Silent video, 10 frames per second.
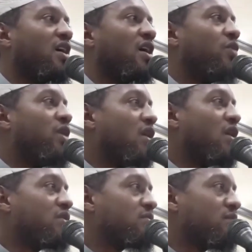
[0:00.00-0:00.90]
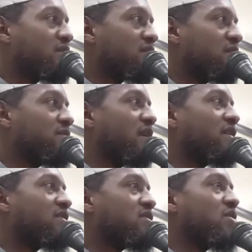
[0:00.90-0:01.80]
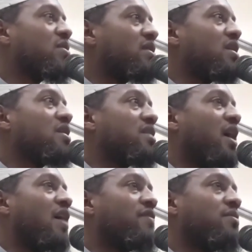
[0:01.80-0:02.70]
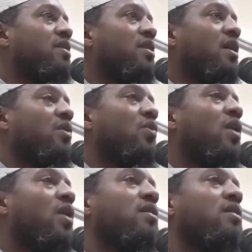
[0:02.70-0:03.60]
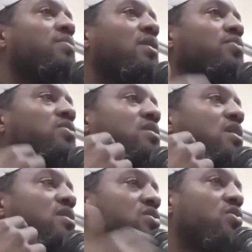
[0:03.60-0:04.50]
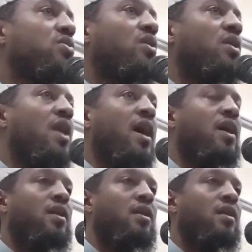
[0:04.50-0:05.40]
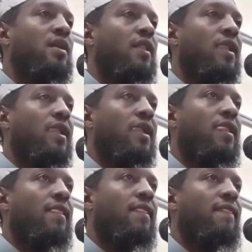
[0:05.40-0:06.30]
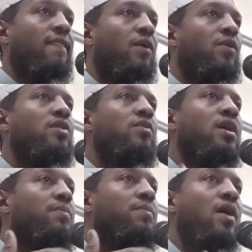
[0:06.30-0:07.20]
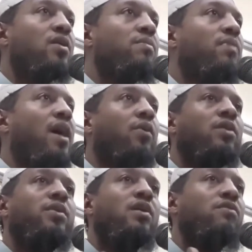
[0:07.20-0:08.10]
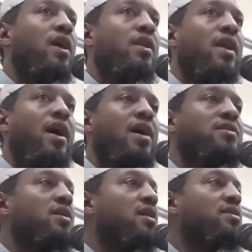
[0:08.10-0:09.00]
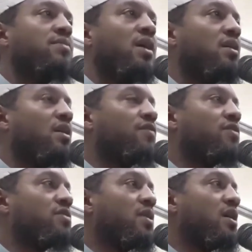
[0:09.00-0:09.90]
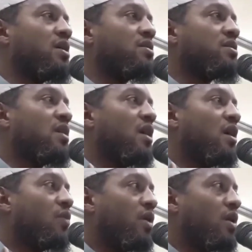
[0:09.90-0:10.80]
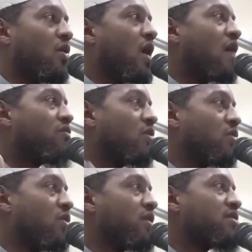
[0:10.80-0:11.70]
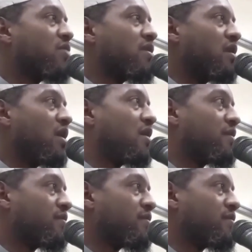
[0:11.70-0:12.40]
We know as Muslims that there's certain things that have to be done, whether the people see us do it or not. Whether we get a pat on the back, whether we get recognized, it doesn't make a difference because we know our reward is with Allah.